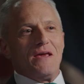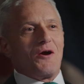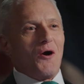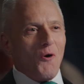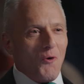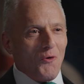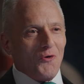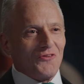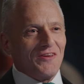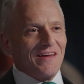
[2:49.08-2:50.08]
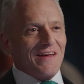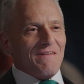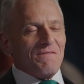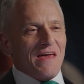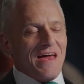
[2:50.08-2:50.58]
be cold,
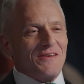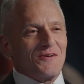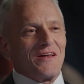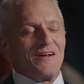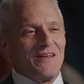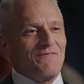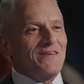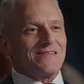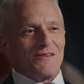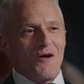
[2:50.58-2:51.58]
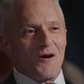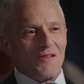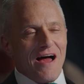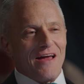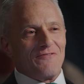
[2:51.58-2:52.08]
then you're going to live this long
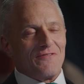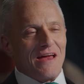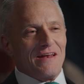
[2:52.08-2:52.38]
life?